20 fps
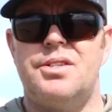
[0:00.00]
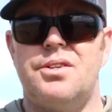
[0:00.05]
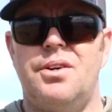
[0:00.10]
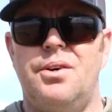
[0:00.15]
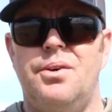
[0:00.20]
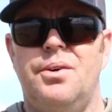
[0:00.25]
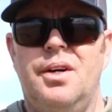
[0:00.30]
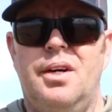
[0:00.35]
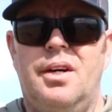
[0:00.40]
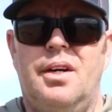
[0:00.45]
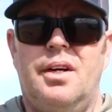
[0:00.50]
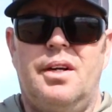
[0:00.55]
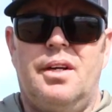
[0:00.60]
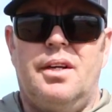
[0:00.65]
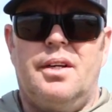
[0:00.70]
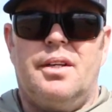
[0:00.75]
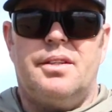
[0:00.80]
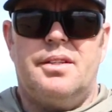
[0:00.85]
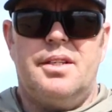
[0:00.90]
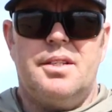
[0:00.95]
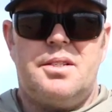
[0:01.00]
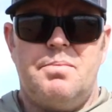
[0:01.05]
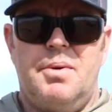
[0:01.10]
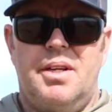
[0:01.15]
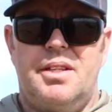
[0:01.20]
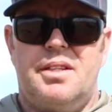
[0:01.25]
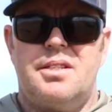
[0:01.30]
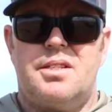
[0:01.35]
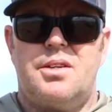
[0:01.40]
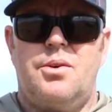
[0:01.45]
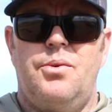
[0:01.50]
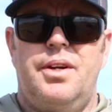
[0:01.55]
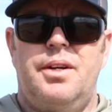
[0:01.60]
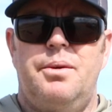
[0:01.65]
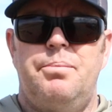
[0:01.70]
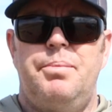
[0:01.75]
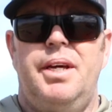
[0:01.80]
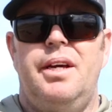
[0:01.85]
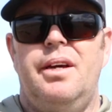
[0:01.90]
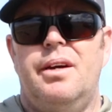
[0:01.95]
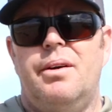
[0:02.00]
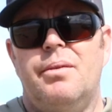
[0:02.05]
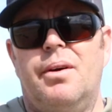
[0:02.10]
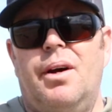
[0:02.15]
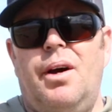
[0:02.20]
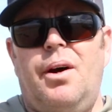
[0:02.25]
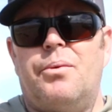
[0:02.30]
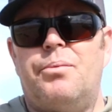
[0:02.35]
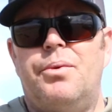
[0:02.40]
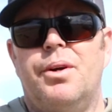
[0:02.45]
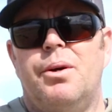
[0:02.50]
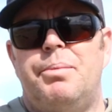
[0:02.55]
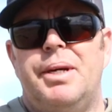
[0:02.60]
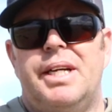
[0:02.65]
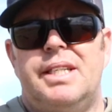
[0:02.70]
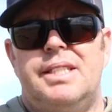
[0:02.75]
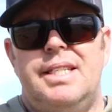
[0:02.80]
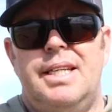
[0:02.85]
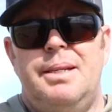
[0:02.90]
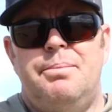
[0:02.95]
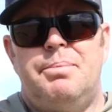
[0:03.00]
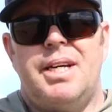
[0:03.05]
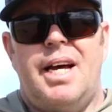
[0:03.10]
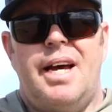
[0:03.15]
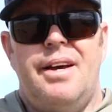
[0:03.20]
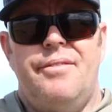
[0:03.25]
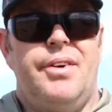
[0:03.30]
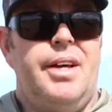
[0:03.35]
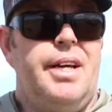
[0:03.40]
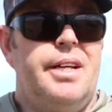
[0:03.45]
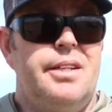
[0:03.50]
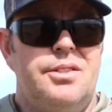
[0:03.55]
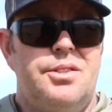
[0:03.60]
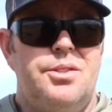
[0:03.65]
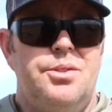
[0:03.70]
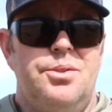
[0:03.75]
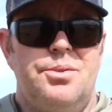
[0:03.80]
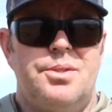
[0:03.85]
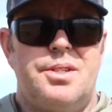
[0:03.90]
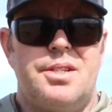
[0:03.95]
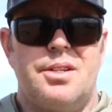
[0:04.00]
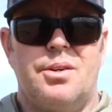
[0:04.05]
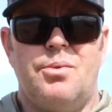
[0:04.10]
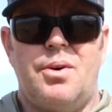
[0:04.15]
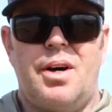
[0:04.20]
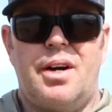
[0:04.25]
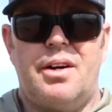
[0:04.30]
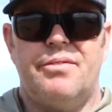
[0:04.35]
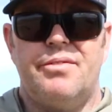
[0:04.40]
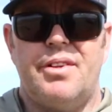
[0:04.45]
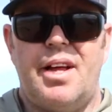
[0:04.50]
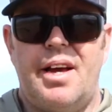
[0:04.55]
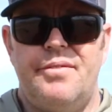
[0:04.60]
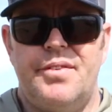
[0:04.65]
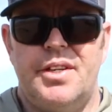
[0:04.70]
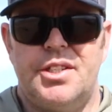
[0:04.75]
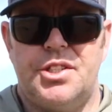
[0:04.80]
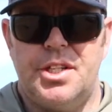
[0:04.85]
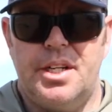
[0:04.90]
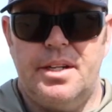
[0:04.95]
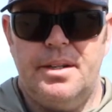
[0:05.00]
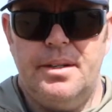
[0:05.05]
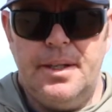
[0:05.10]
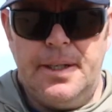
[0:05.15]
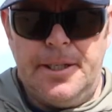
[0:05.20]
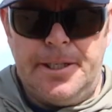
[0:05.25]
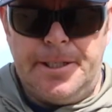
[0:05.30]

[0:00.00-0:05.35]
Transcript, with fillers: So this month is going to be a real big deep dive into still water fly fishing.